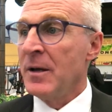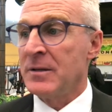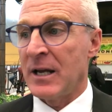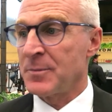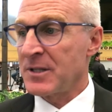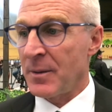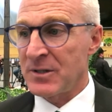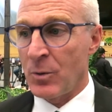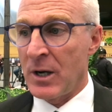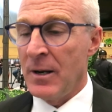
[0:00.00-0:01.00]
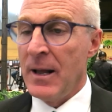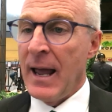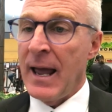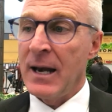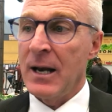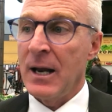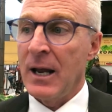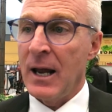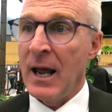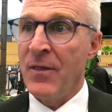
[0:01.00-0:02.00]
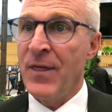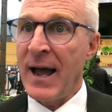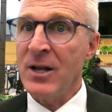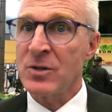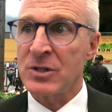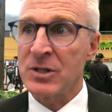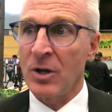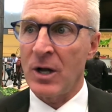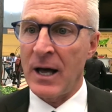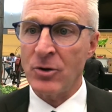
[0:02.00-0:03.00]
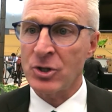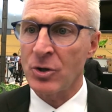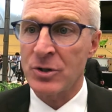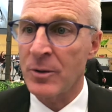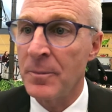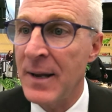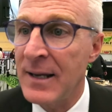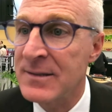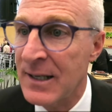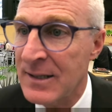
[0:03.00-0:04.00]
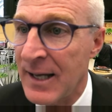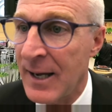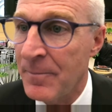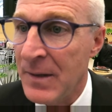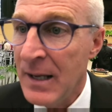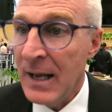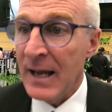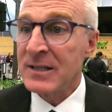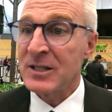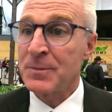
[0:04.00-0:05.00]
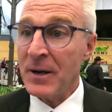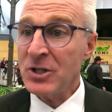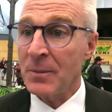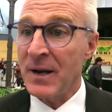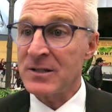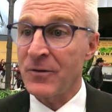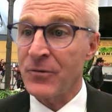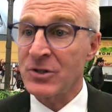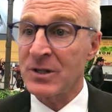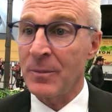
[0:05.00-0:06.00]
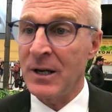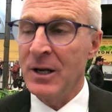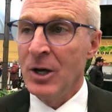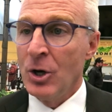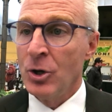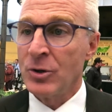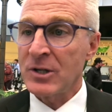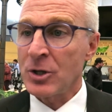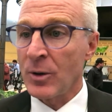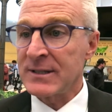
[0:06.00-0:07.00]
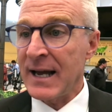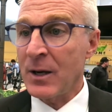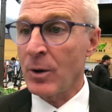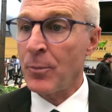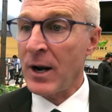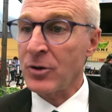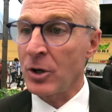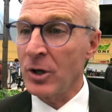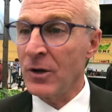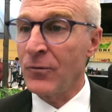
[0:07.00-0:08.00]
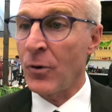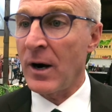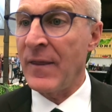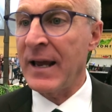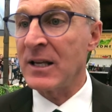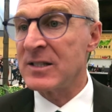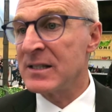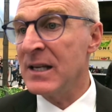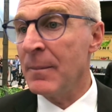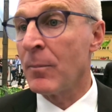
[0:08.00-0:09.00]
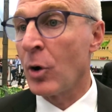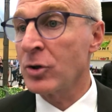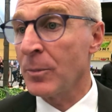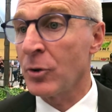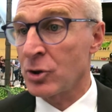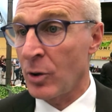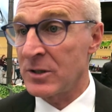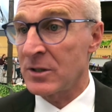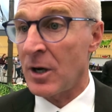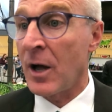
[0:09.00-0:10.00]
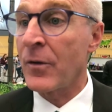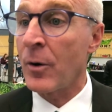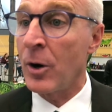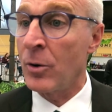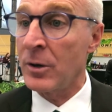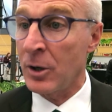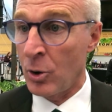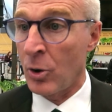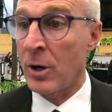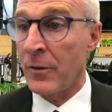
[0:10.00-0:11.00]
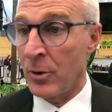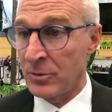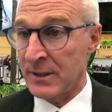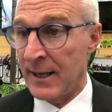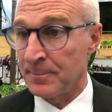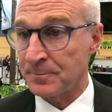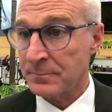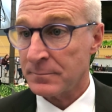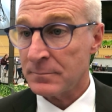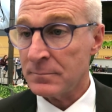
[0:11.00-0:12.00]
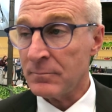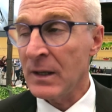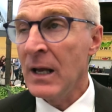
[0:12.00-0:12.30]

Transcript: take as much time as they want, and, and that is still, auto shows are amazing at that. It's especially amazing for somebody who doesn't know exactly what product they're looking for, and they can see multiple choices on their own accord, on their own time.